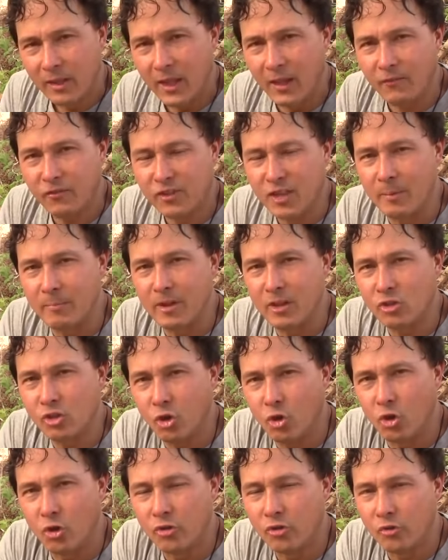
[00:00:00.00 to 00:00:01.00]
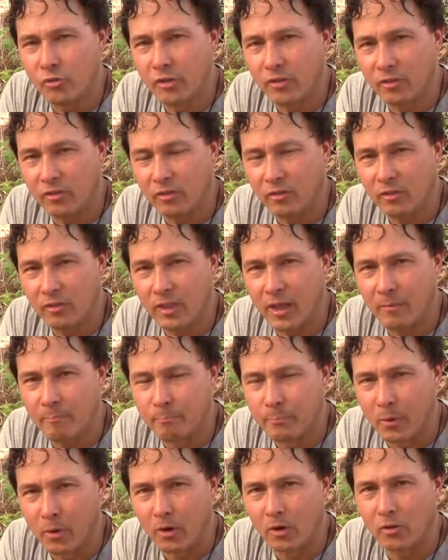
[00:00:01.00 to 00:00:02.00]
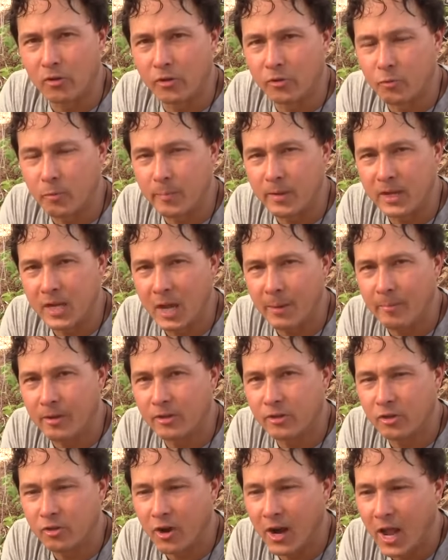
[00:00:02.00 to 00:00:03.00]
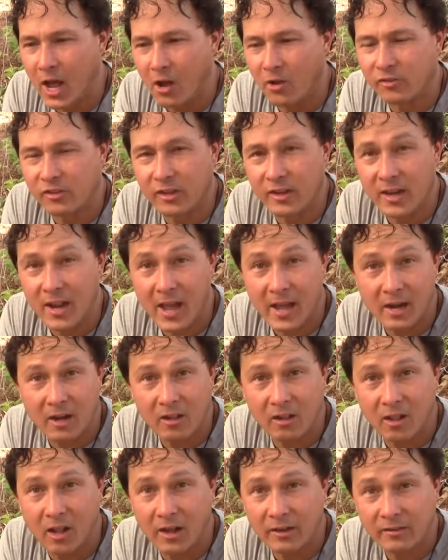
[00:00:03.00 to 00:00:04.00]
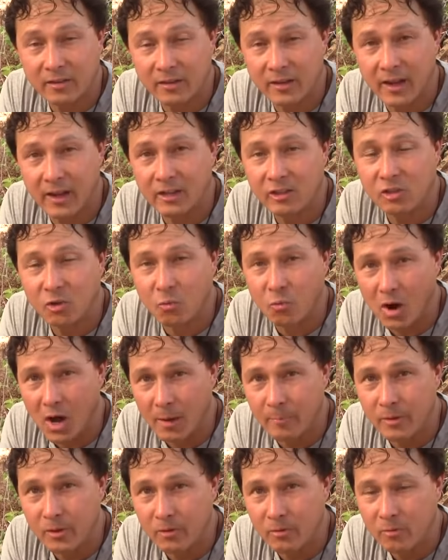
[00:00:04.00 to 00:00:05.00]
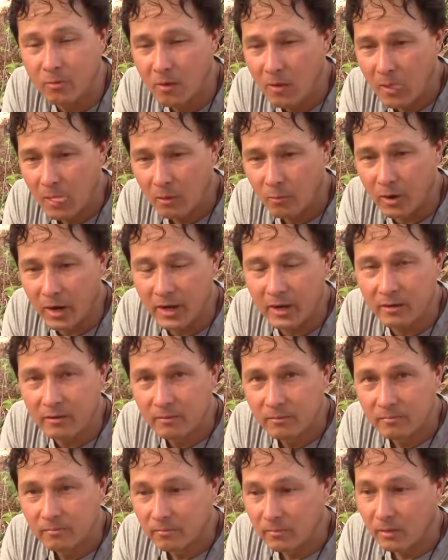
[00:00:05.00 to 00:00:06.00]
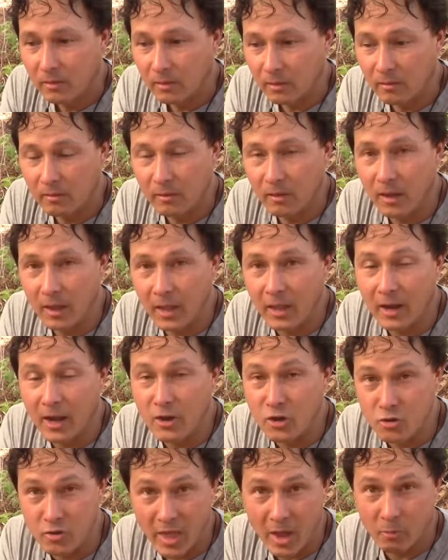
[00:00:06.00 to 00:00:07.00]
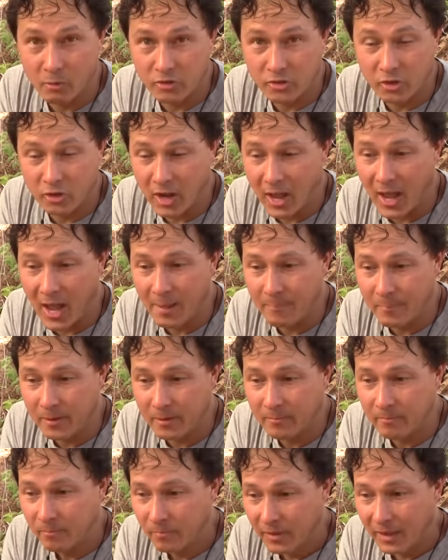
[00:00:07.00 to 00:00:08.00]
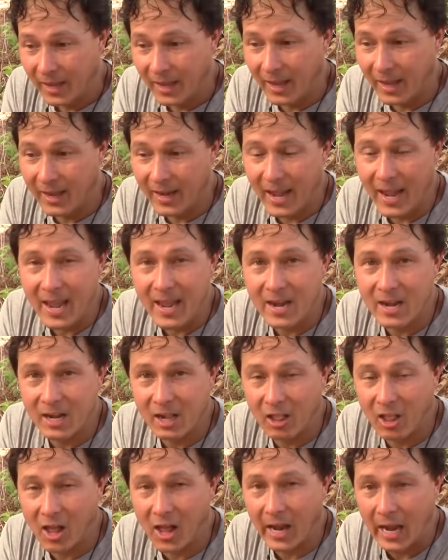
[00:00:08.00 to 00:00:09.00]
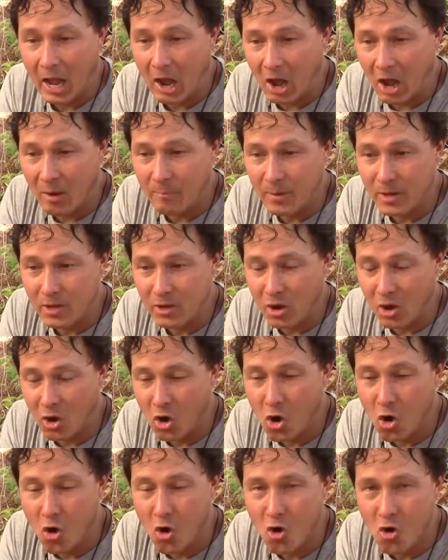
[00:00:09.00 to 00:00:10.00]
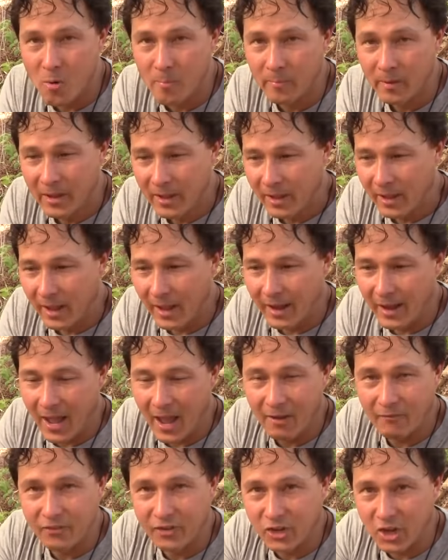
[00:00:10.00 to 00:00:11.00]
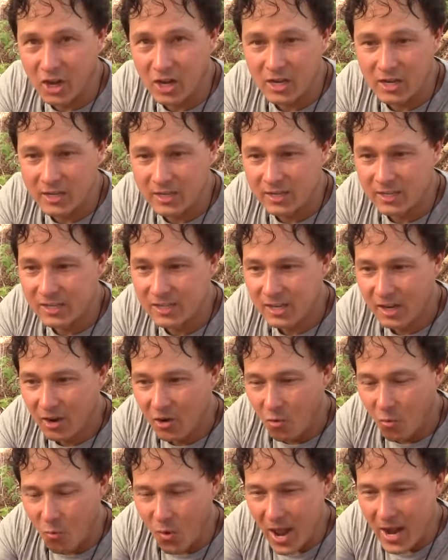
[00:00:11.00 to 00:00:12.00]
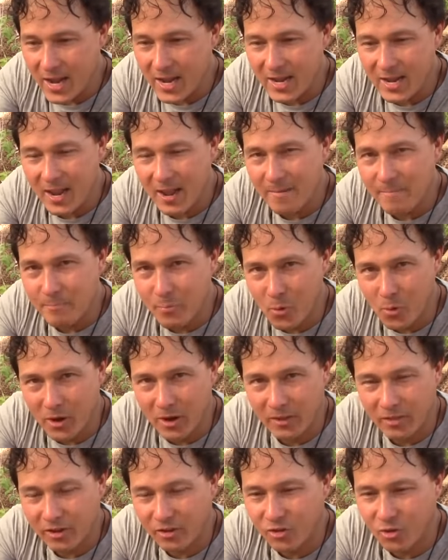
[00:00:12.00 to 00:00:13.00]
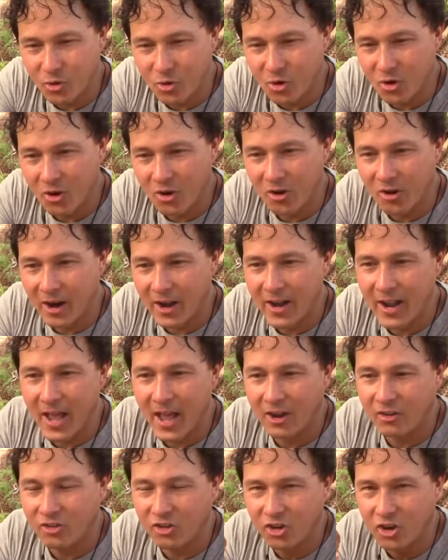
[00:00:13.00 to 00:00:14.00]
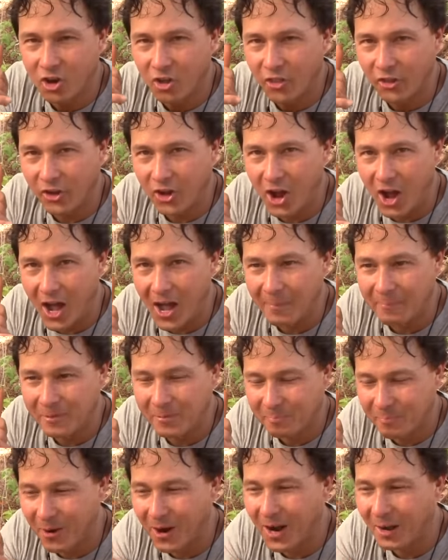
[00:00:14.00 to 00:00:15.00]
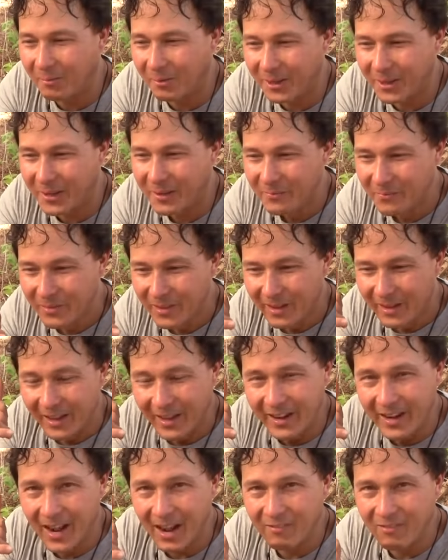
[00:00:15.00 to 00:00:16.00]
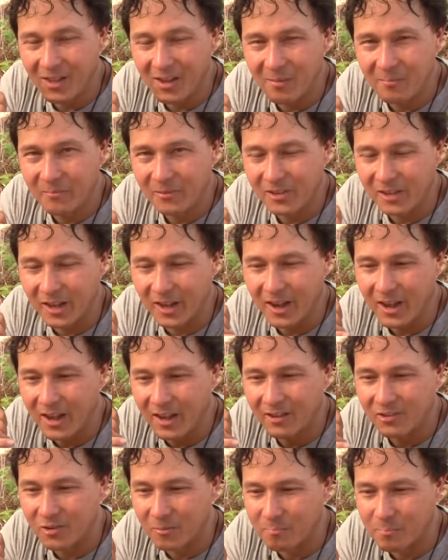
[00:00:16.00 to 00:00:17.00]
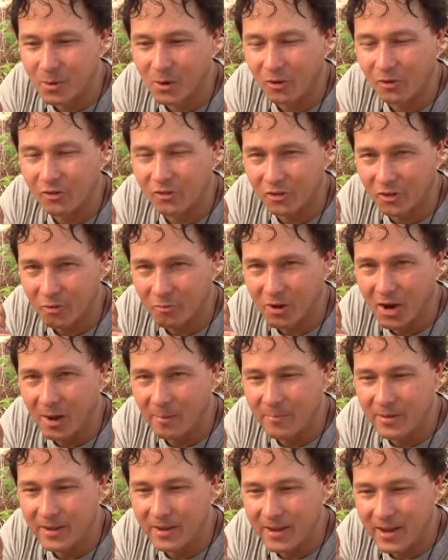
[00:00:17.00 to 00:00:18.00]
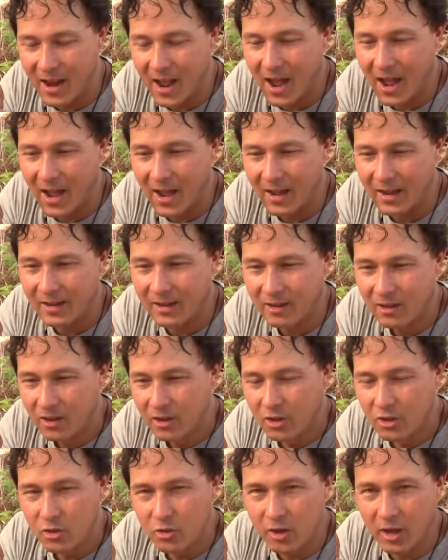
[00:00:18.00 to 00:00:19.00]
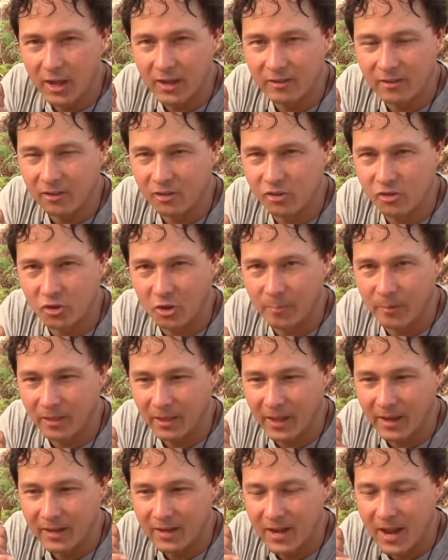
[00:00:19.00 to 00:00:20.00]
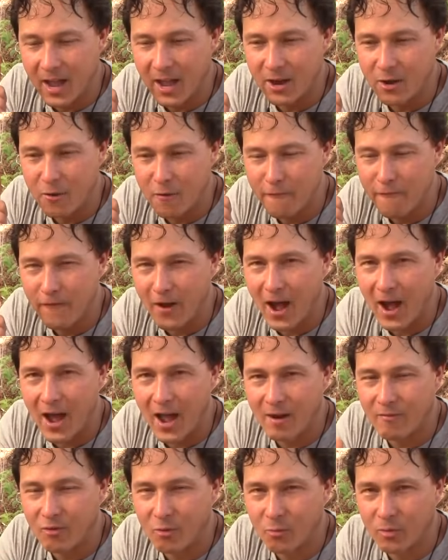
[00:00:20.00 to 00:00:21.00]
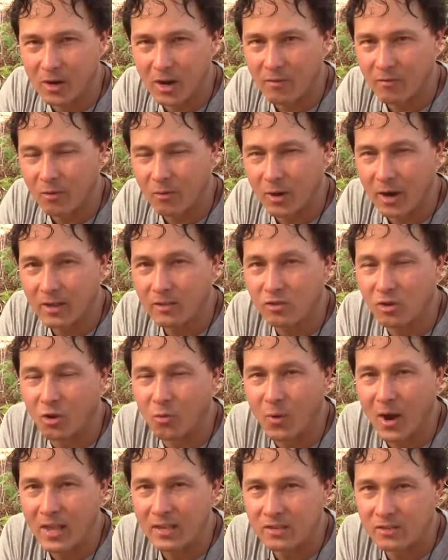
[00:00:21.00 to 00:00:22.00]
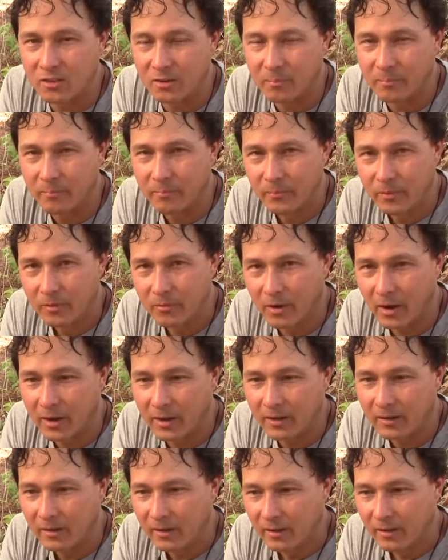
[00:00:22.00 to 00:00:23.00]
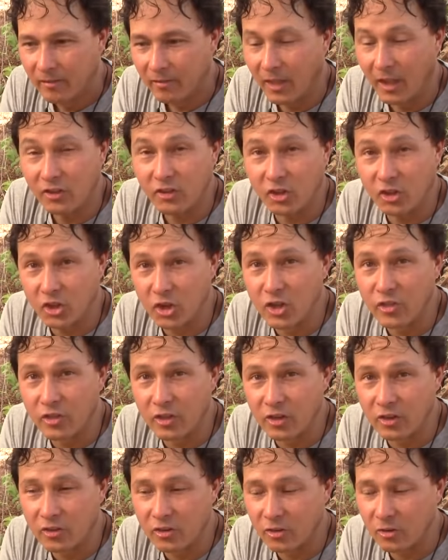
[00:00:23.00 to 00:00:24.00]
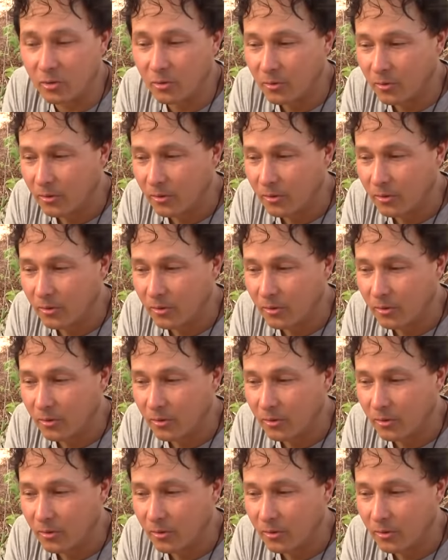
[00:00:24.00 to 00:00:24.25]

If somebody told you that burglars will be coming to your house at 9 o'clock tonight to rob you, right? And I knew that was gonna happen, at 8 o'clock I'd be home and have guns ready and point at the door, or I'd actually call the cops probably and have them say, hey, some burglars are gonna rob me at 9. You guys need to show up at like 9:05 or whatever, right? To arrest them, right? That's a good thing to do.